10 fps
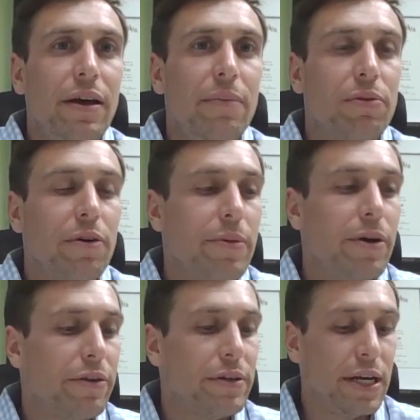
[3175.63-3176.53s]
employment
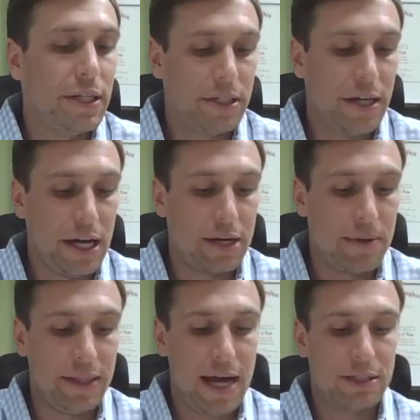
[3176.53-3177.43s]
authorization
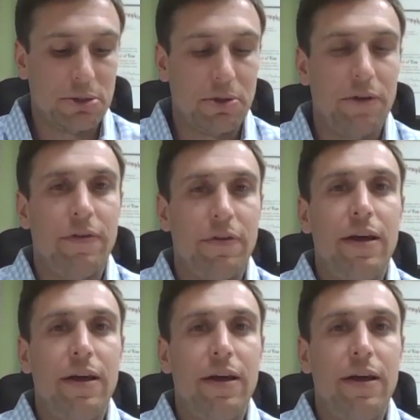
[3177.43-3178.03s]
document, that sort of,